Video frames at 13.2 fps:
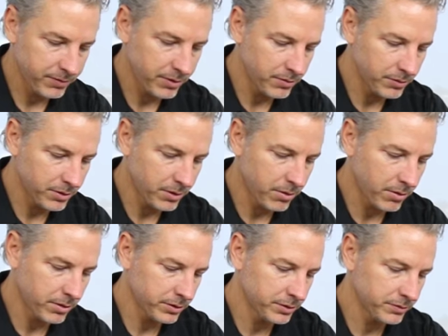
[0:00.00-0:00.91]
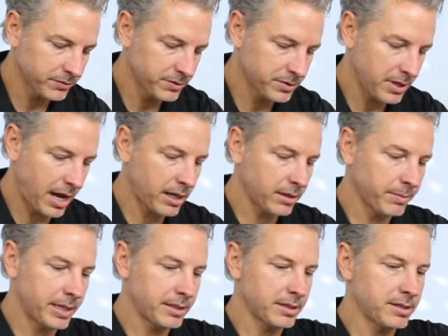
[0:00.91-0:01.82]
float the corals to
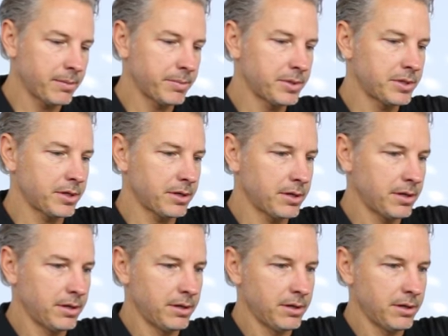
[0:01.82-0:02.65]
acclimate the temperature.